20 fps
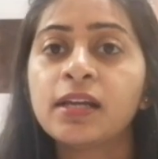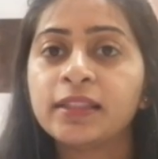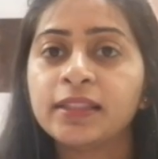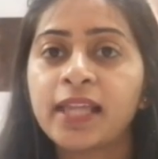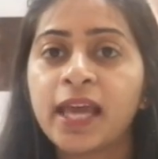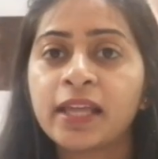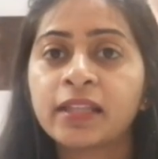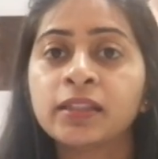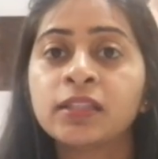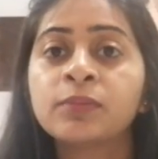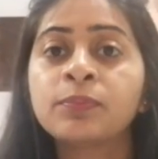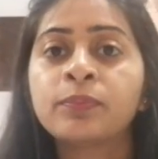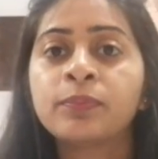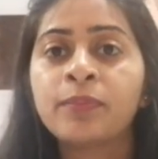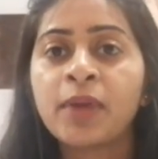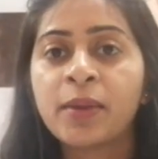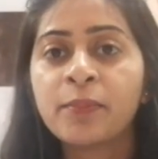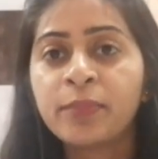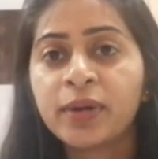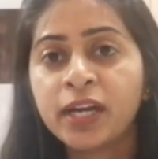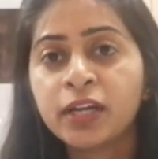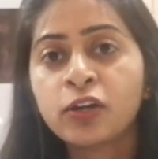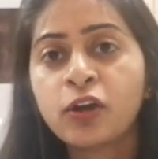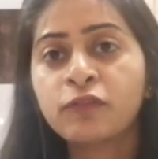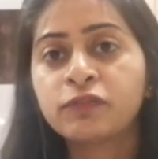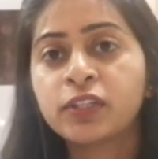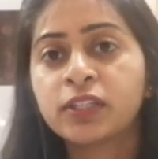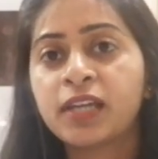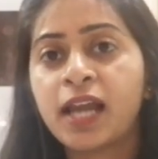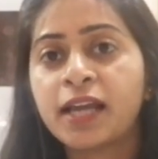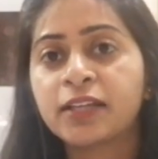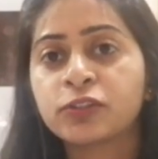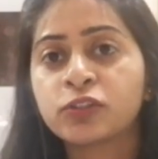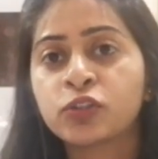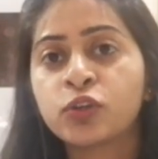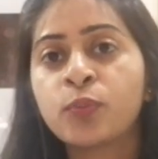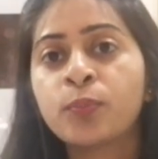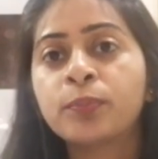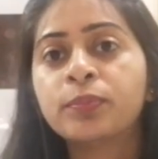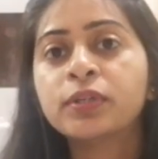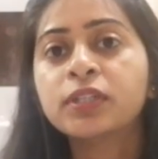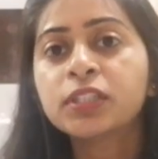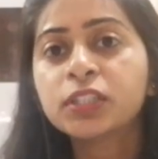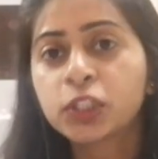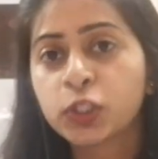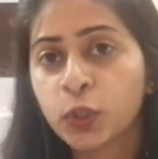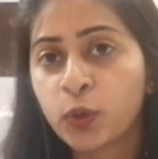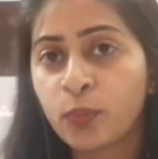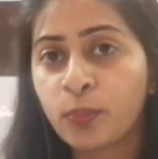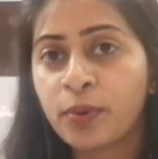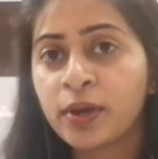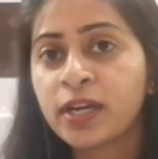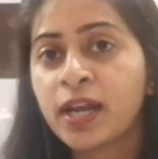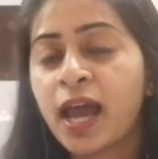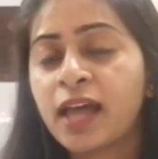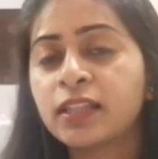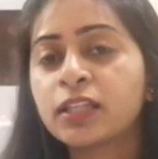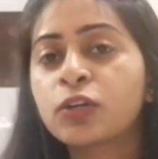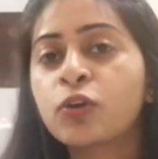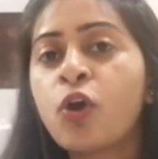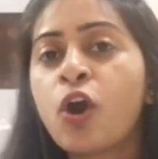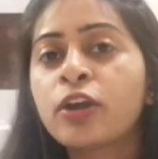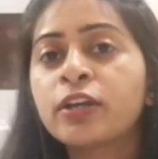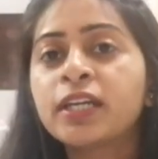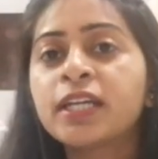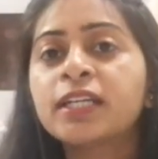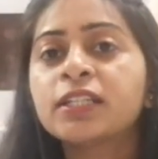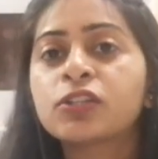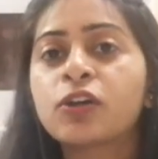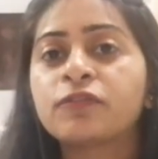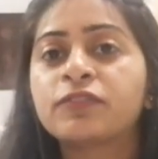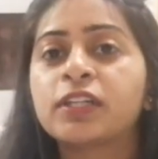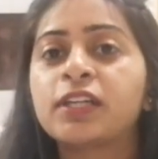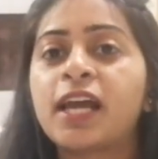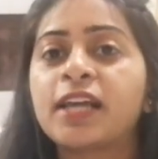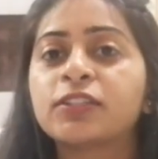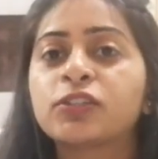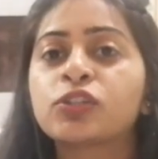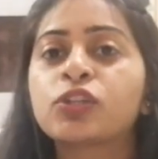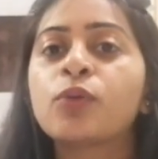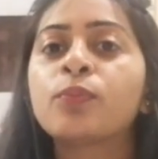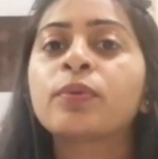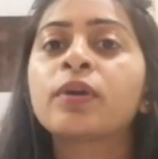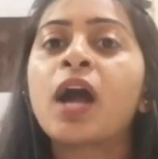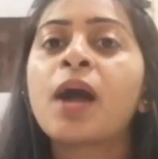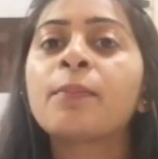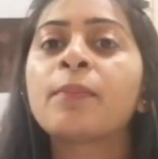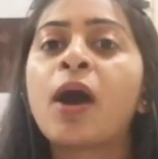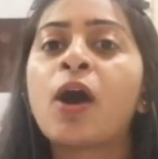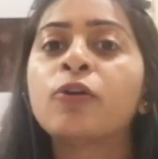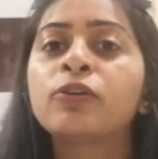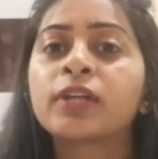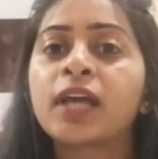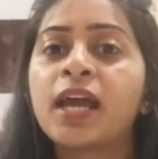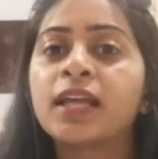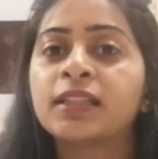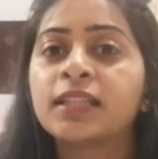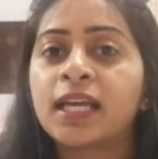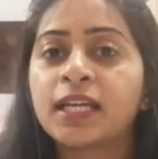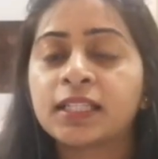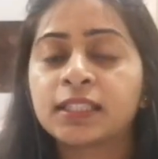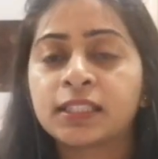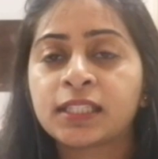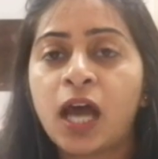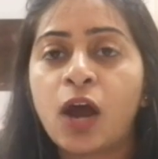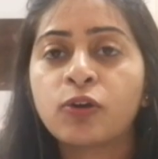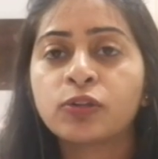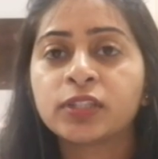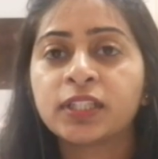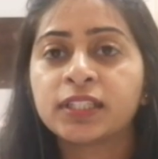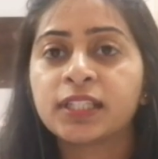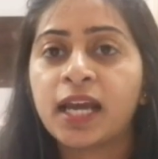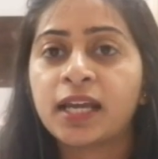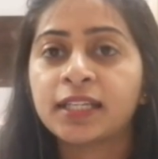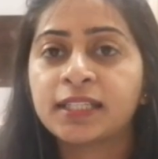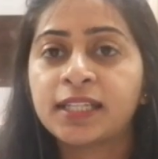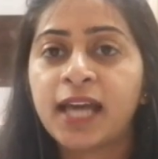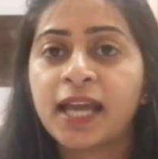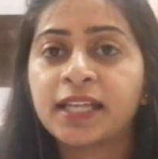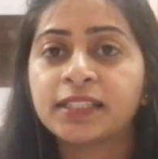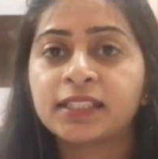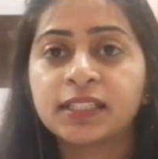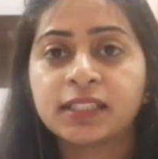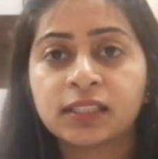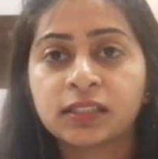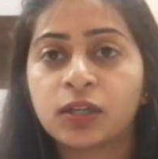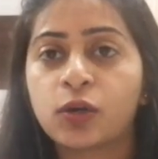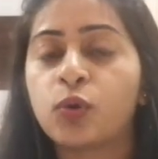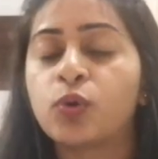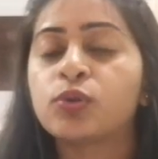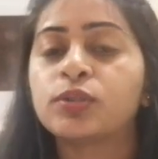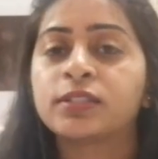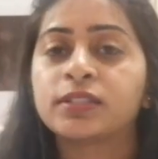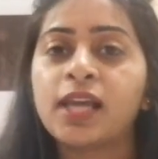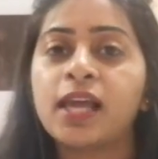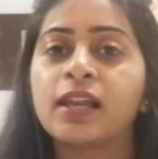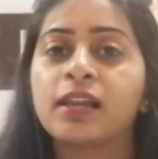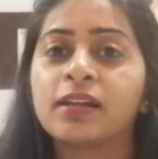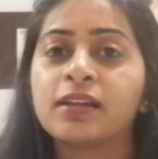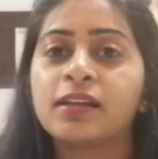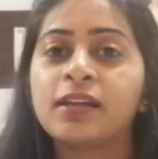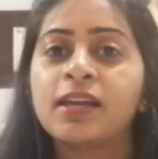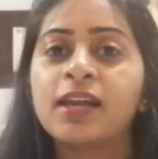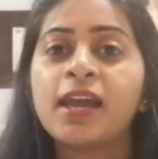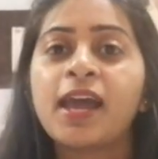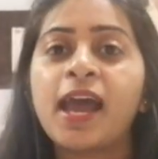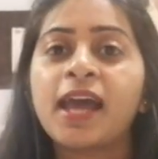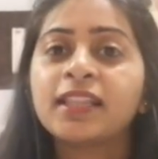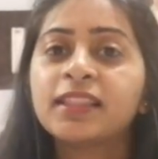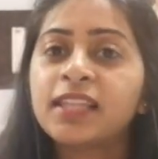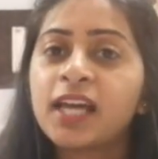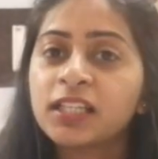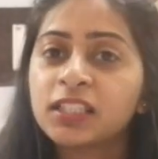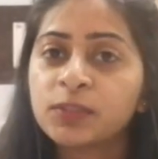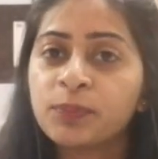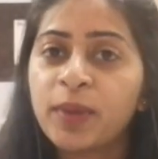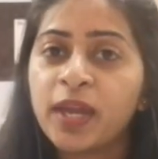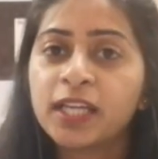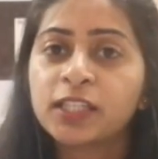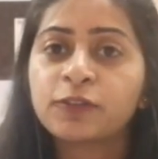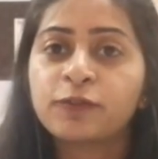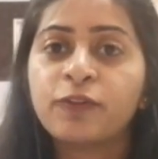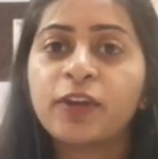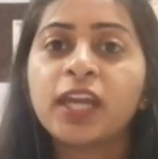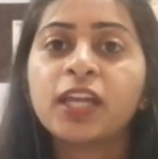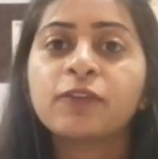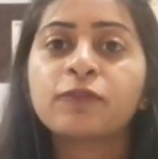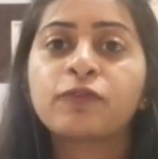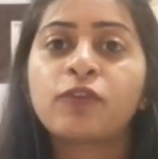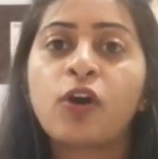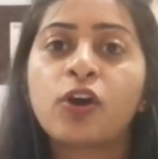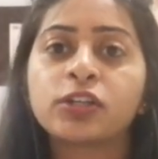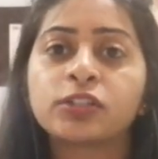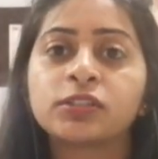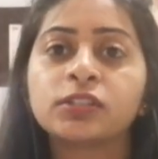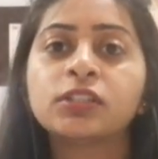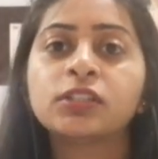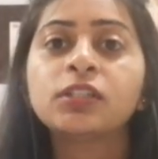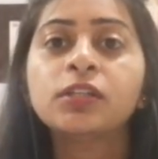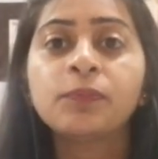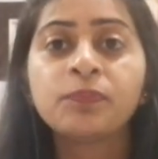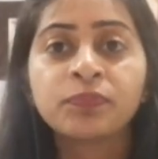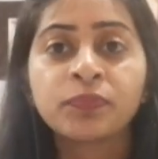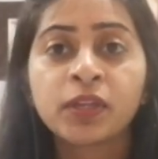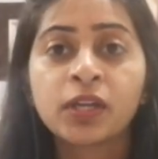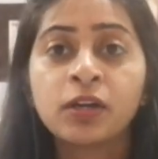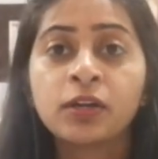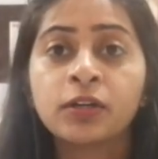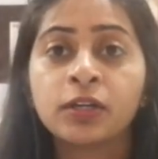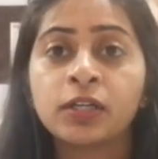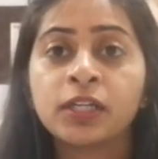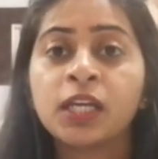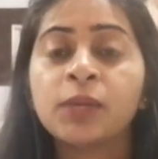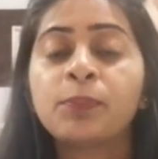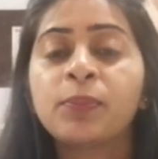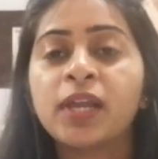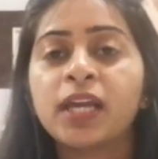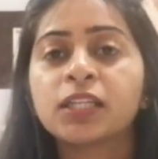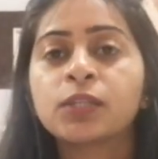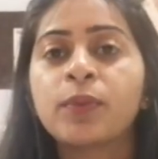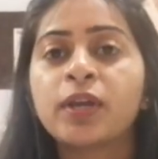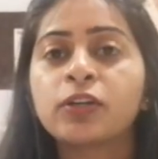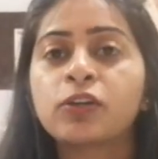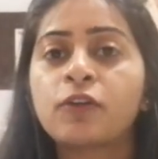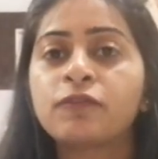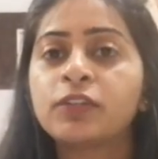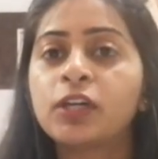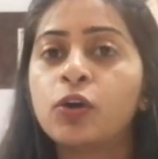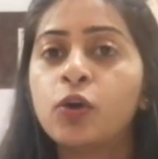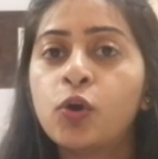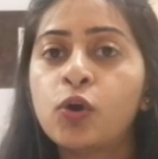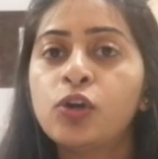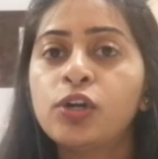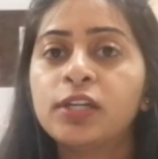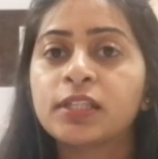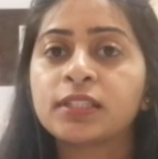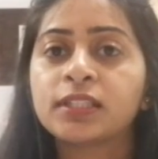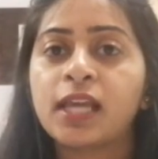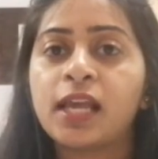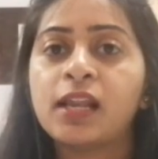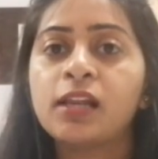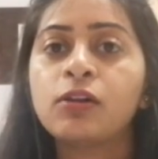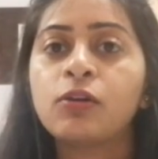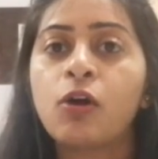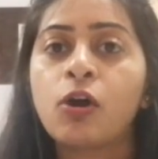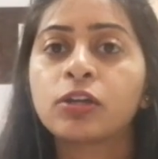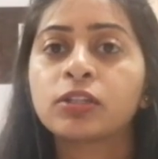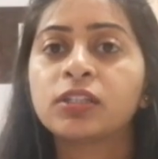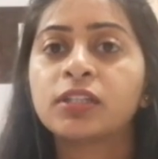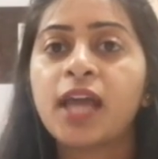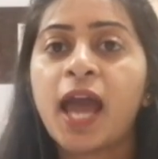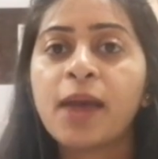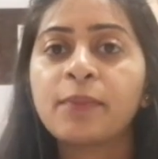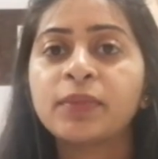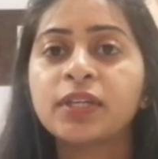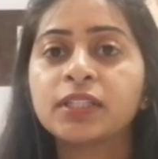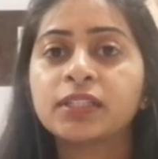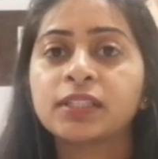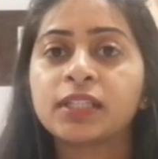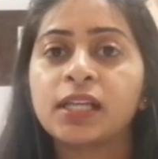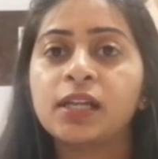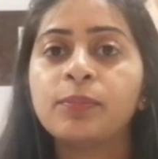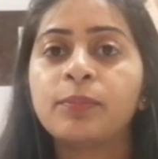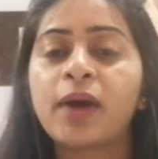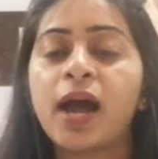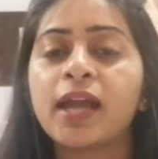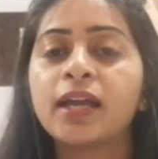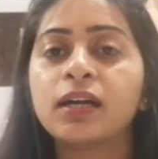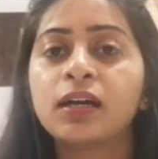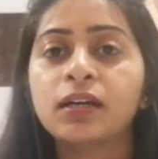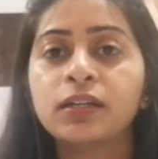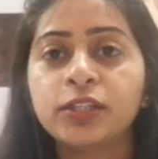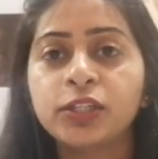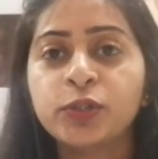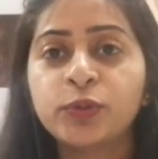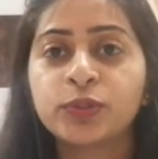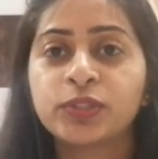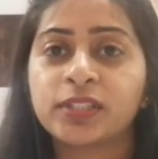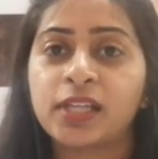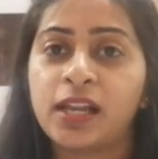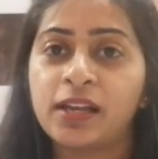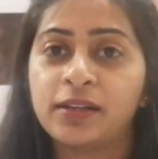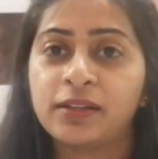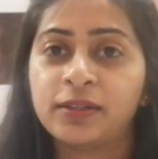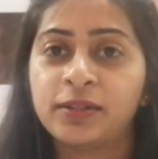then the membrane of the lysosome bursts open and the contents of the lysosome come out, and that's how it digests the whole cell, and thus makes way for the replacement of the old cell or the damaged cell by a new cell.